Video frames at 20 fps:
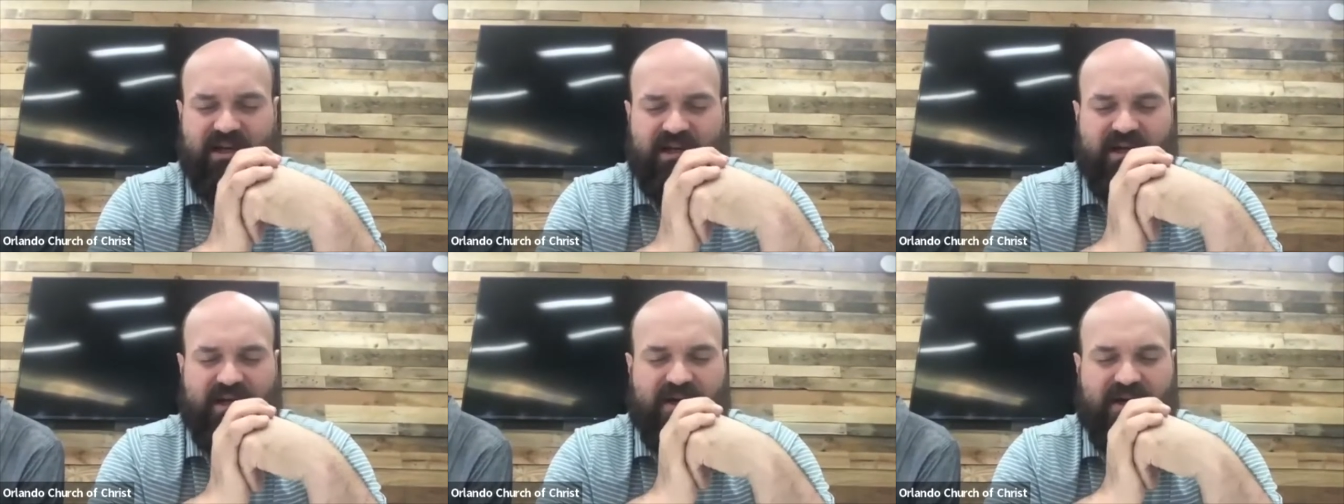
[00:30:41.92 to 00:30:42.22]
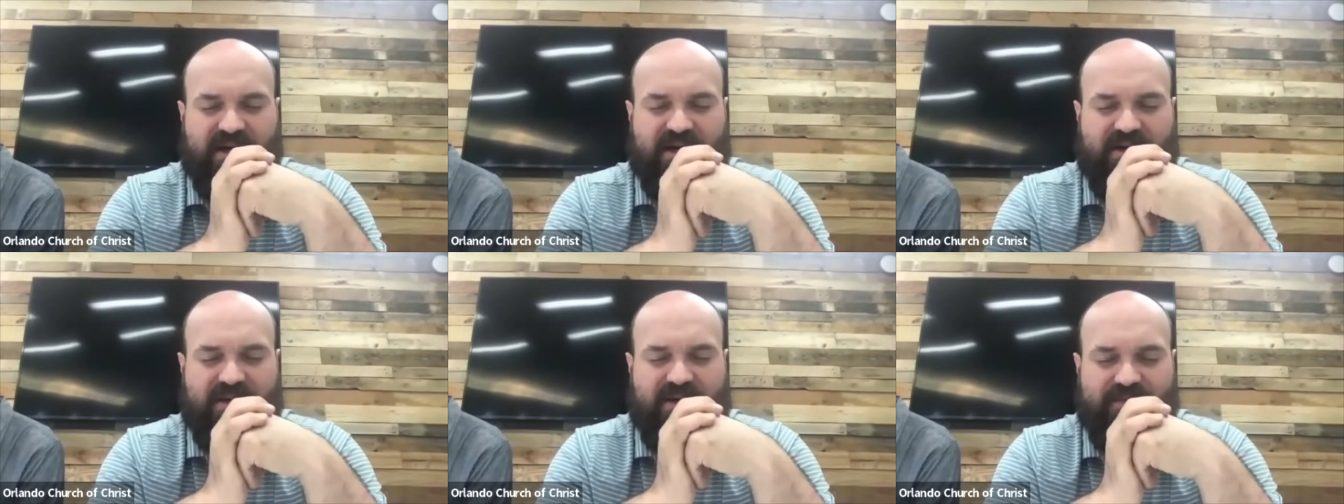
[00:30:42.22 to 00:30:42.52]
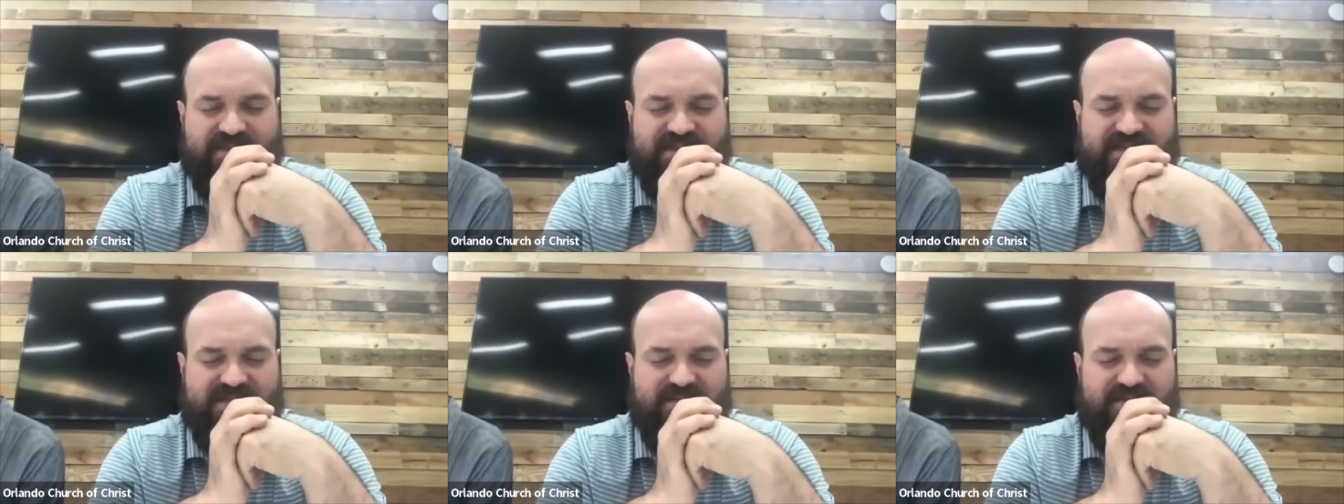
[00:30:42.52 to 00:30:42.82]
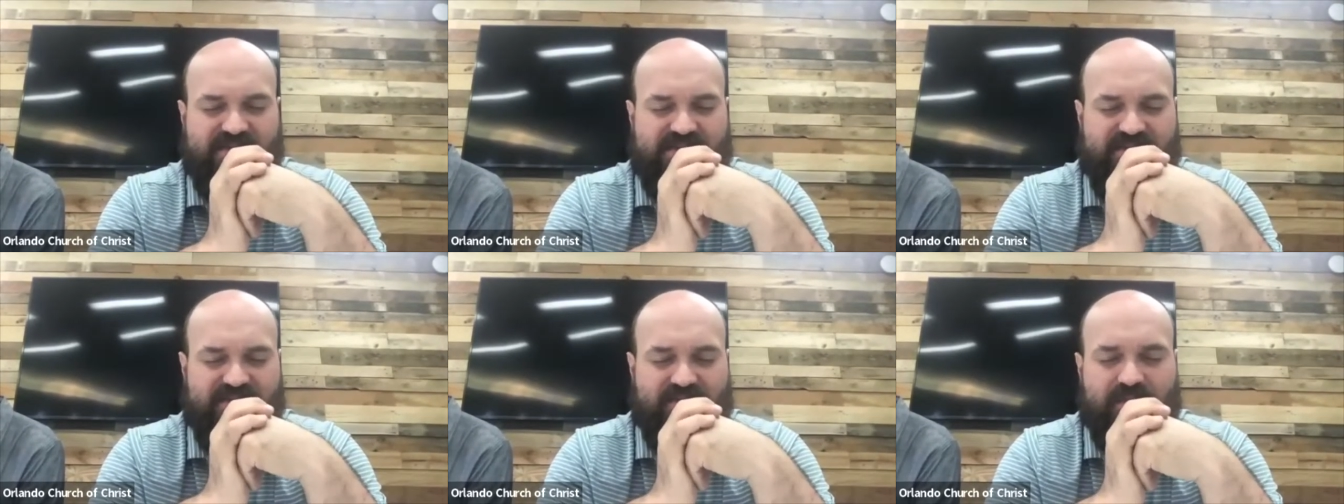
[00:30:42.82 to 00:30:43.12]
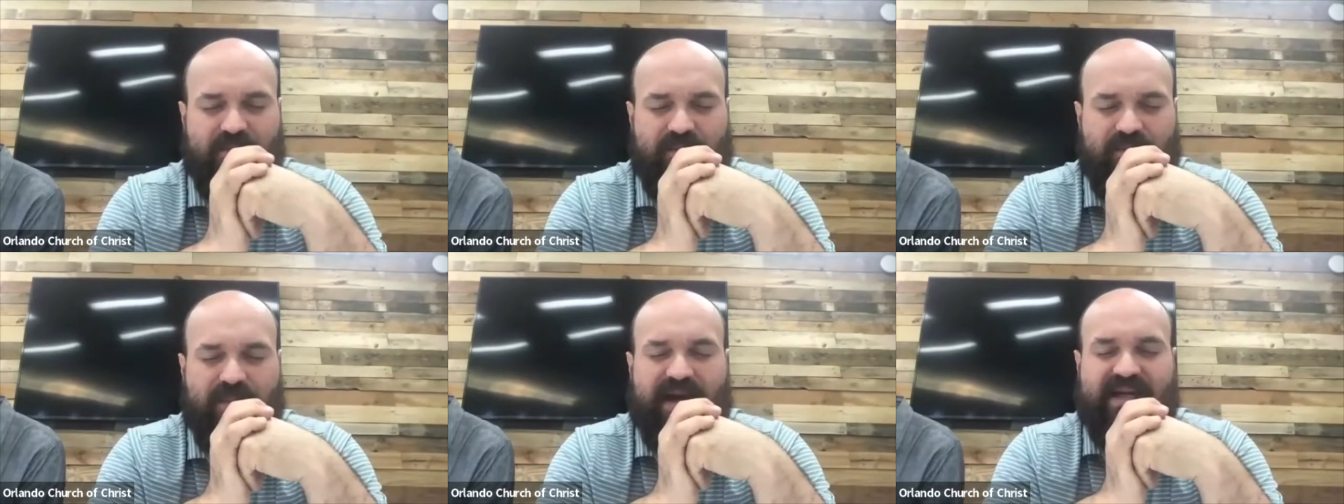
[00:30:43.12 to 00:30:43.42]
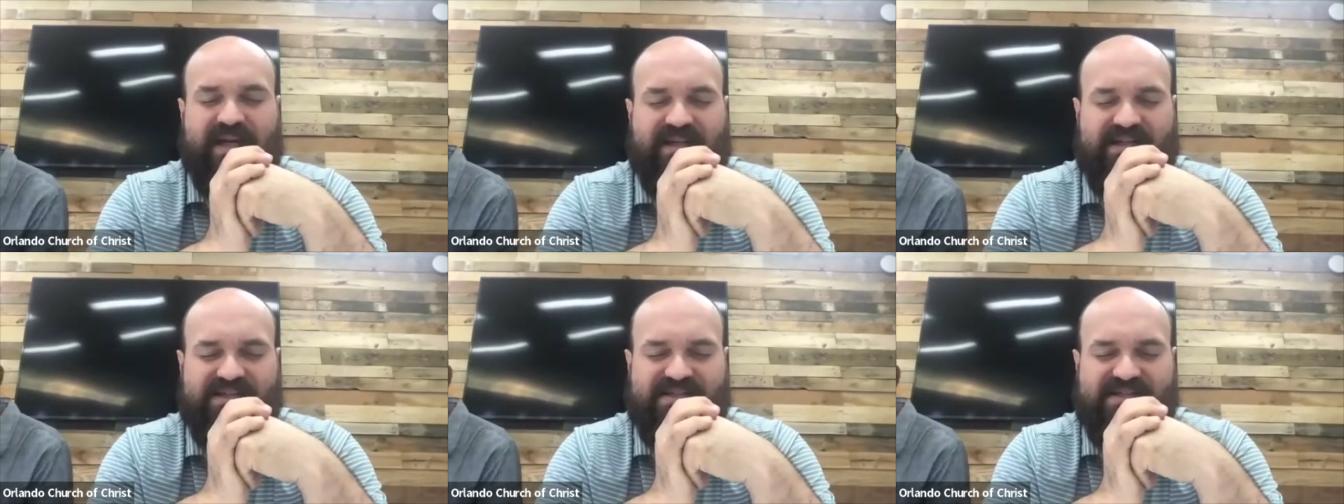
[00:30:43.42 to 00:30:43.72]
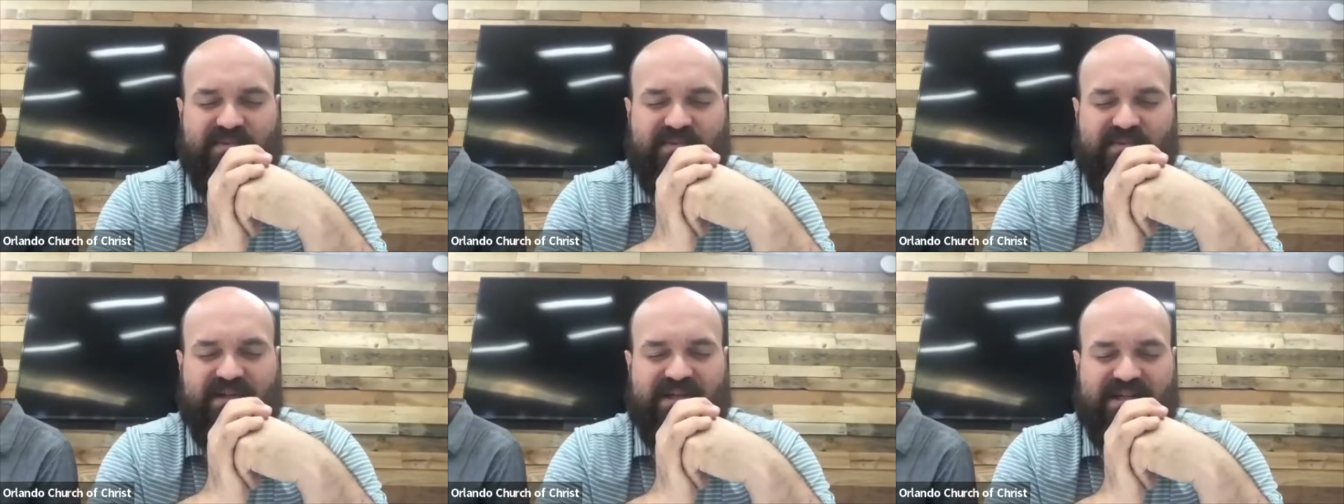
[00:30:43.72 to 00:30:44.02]
um, to, to remind
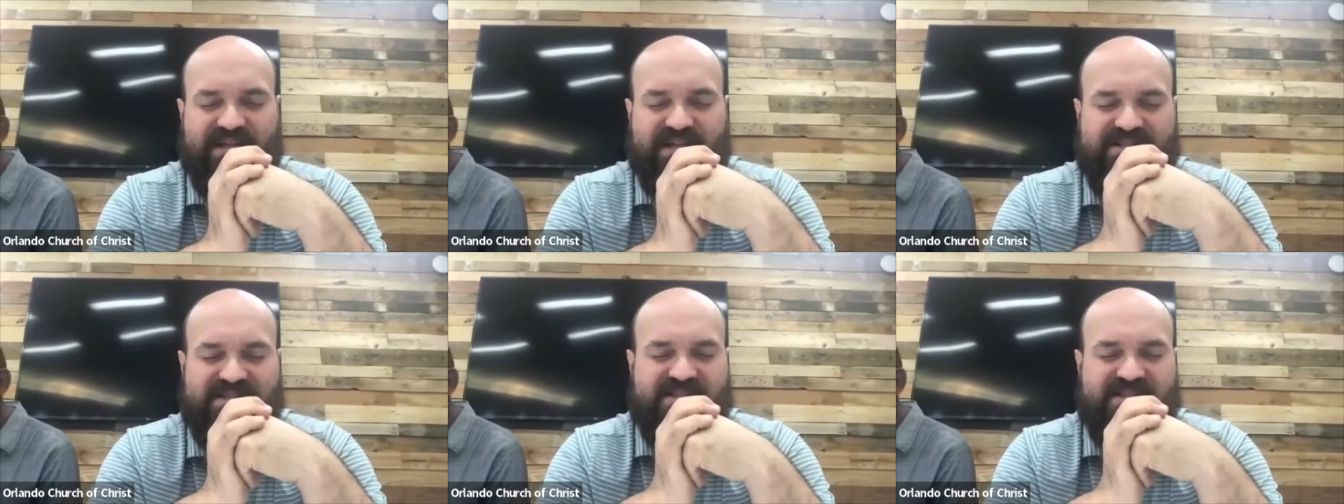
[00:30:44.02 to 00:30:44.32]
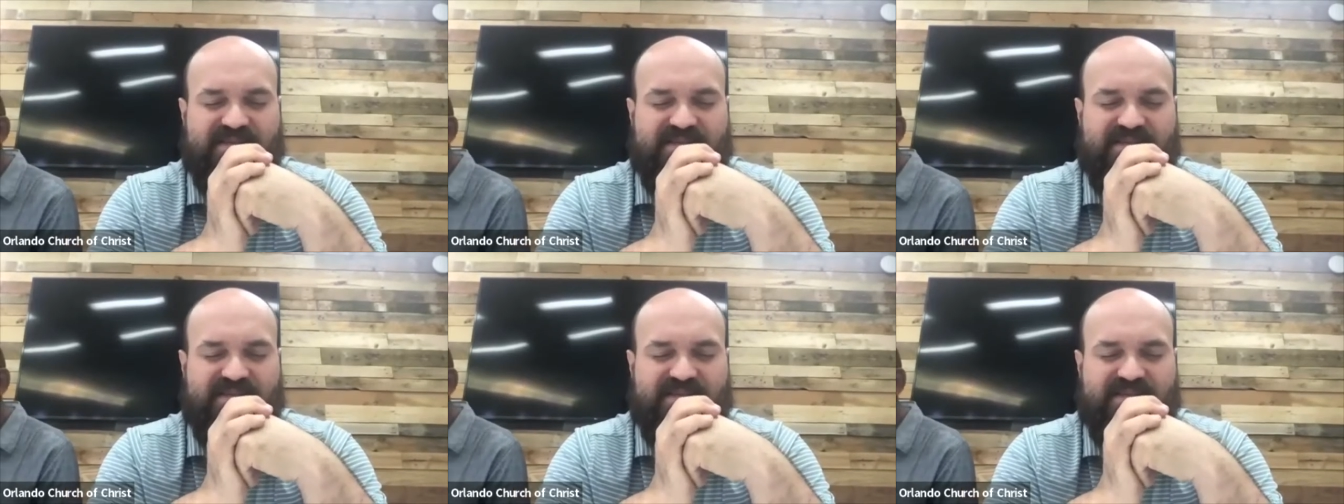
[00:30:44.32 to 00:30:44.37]
us what it is